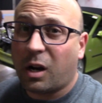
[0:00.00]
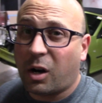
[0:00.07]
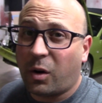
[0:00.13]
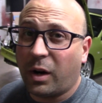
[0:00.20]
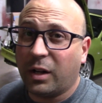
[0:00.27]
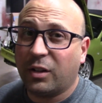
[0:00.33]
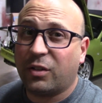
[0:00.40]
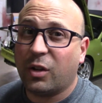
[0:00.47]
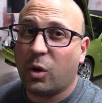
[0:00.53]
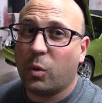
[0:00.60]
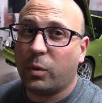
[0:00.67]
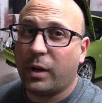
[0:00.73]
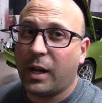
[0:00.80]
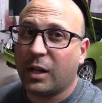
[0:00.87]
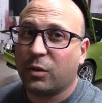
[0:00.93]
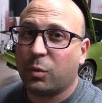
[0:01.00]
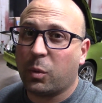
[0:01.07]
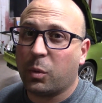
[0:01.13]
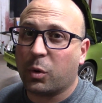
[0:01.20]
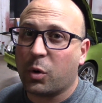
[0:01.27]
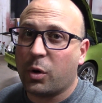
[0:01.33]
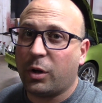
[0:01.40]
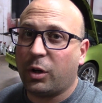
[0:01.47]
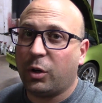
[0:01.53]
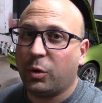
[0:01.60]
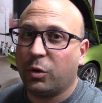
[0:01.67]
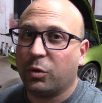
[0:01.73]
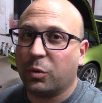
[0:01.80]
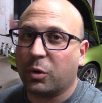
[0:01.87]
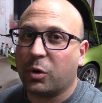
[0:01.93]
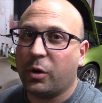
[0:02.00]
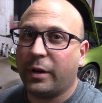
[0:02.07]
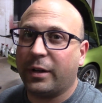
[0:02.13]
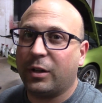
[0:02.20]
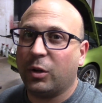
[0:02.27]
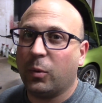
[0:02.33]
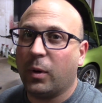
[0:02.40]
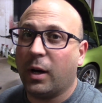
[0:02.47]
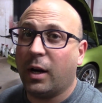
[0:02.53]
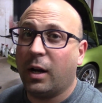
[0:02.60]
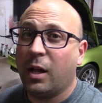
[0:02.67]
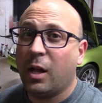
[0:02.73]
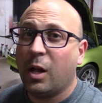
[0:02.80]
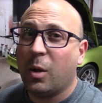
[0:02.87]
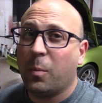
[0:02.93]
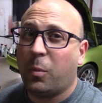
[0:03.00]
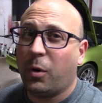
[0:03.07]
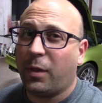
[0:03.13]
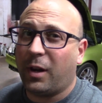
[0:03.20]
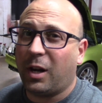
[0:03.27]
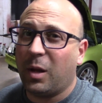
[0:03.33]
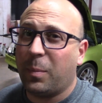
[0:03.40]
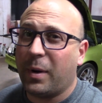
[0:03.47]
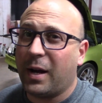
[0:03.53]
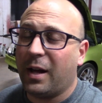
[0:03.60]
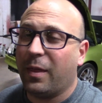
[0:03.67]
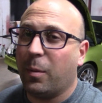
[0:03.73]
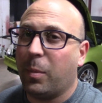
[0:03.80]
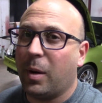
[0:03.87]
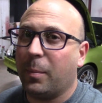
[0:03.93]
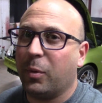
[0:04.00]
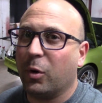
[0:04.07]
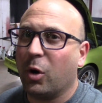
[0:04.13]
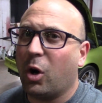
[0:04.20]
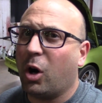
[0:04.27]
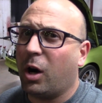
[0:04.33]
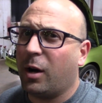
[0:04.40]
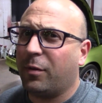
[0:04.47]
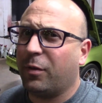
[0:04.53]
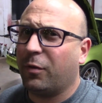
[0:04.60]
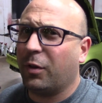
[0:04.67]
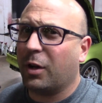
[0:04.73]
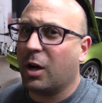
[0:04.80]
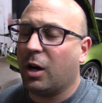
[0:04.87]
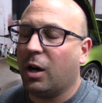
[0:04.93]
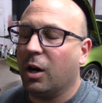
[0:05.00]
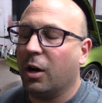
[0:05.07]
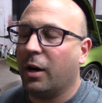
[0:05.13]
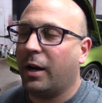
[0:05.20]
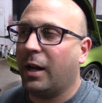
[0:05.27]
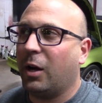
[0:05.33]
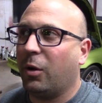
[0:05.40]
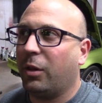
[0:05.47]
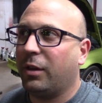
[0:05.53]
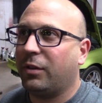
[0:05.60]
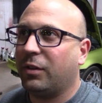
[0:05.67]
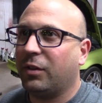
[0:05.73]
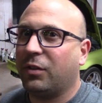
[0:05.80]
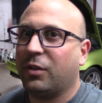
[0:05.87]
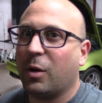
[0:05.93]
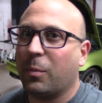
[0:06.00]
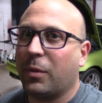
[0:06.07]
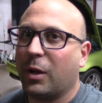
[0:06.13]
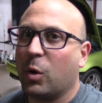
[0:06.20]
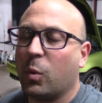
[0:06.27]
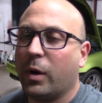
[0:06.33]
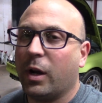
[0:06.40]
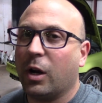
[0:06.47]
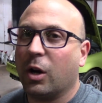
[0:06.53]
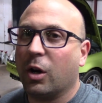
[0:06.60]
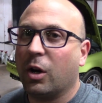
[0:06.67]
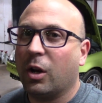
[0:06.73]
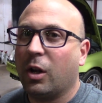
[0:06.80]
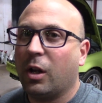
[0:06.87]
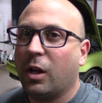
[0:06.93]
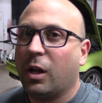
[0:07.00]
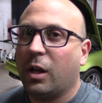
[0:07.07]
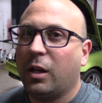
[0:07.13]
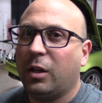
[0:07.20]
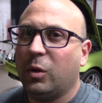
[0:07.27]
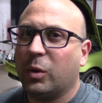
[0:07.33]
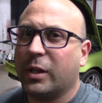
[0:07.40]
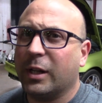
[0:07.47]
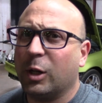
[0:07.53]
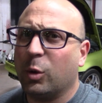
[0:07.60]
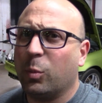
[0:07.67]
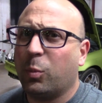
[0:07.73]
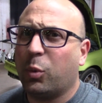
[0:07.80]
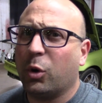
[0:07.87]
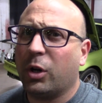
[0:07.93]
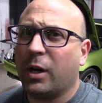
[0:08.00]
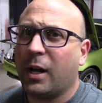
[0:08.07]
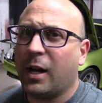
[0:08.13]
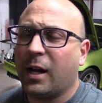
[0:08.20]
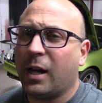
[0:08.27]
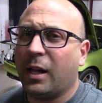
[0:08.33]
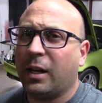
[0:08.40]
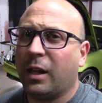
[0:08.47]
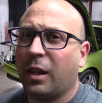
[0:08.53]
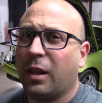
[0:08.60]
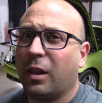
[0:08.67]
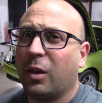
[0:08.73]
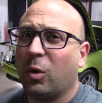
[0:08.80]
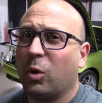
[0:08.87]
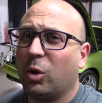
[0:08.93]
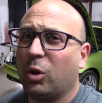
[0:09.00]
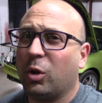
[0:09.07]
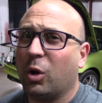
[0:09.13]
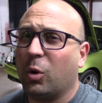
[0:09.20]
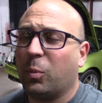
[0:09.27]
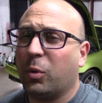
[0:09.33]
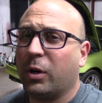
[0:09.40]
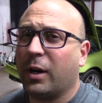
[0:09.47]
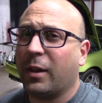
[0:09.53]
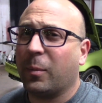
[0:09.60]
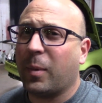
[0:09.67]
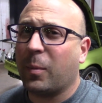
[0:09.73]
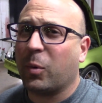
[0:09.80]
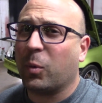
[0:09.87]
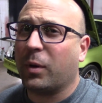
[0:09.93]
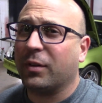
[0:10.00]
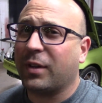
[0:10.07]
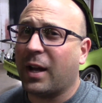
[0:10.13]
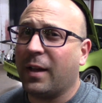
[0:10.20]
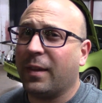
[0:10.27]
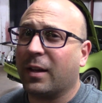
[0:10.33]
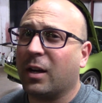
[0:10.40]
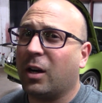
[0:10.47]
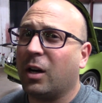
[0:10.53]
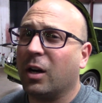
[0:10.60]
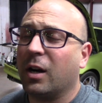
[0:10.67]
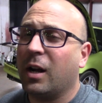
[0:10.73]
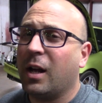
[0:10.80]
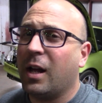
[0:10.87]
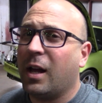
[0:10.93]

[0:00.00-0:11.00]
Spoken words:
Alright, so next what we're going to do is we're going to put the lip on the bumper off of the car. Now this is something where you can put it on, put it on the bumper while it's on the car.